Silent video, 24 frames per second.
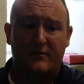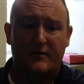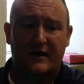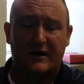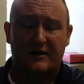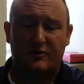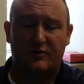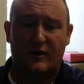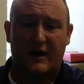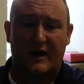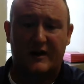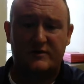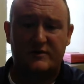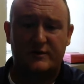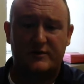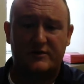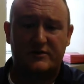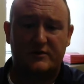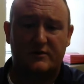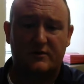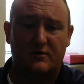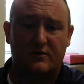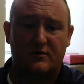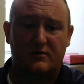in graduate
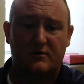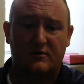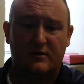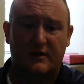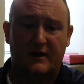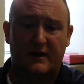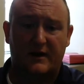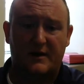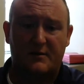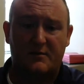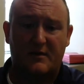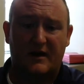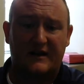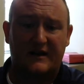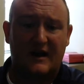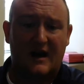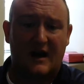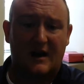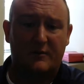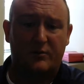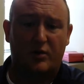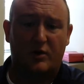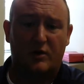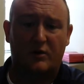school and in my
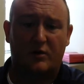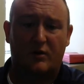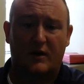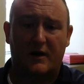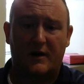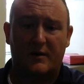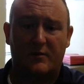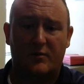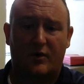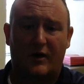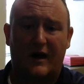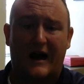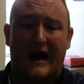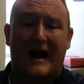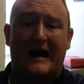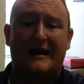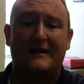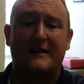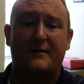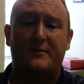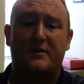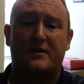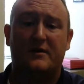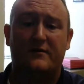doc program were
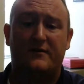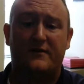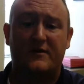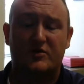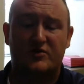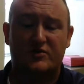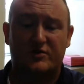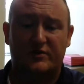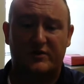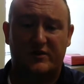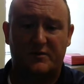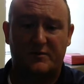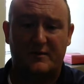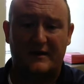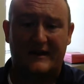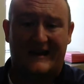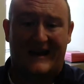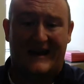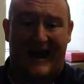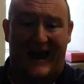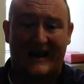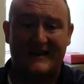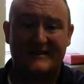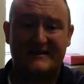highly beneficial to
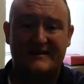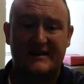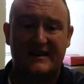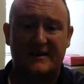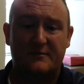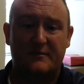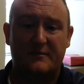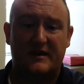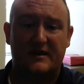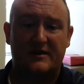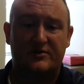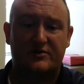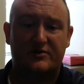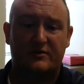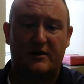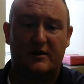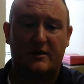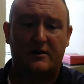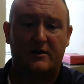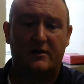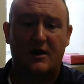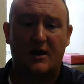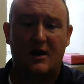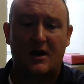me as an
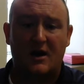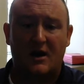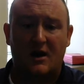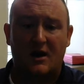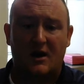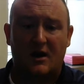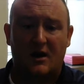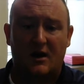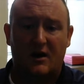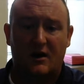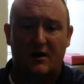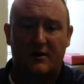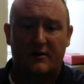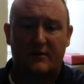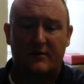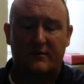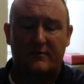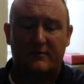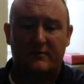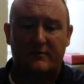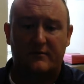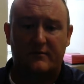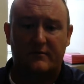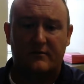administrator.
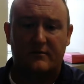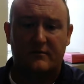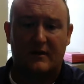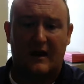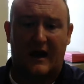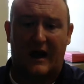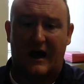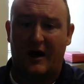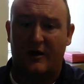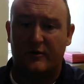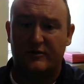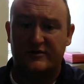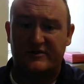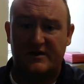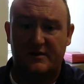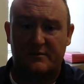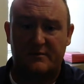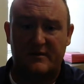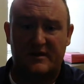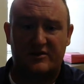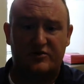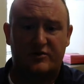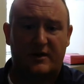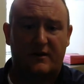I was an
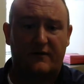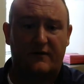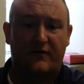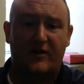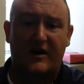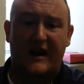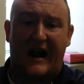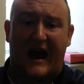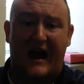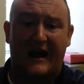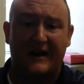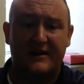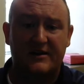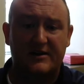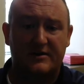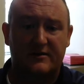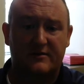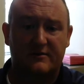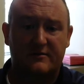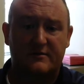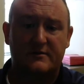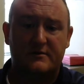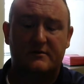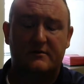administrator for 9
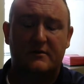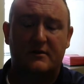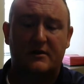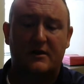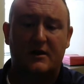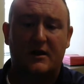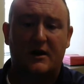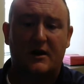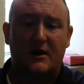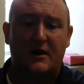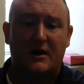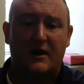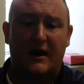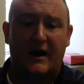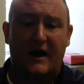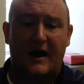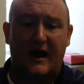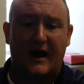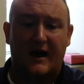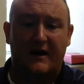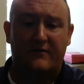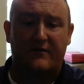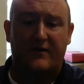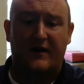years
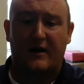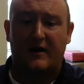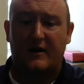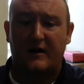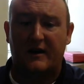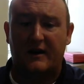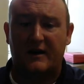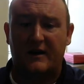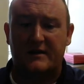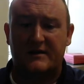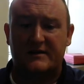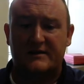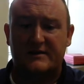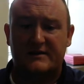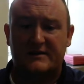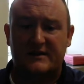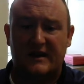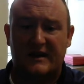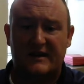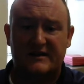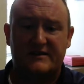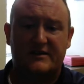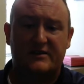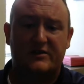at various
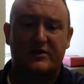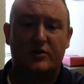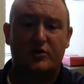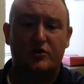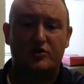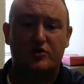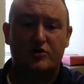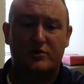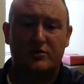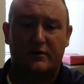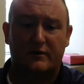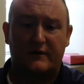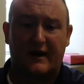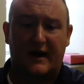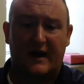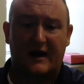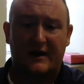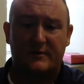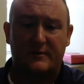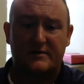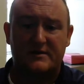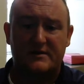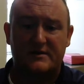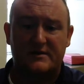institutional
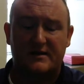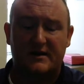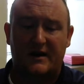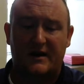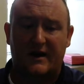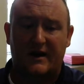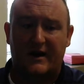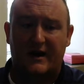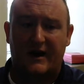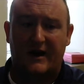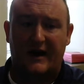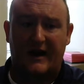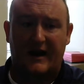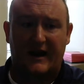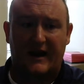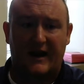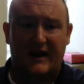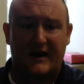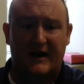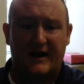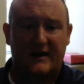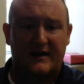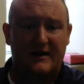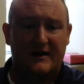types,
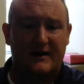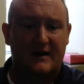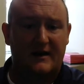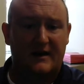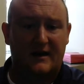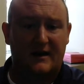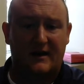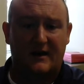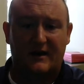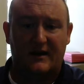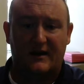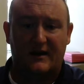and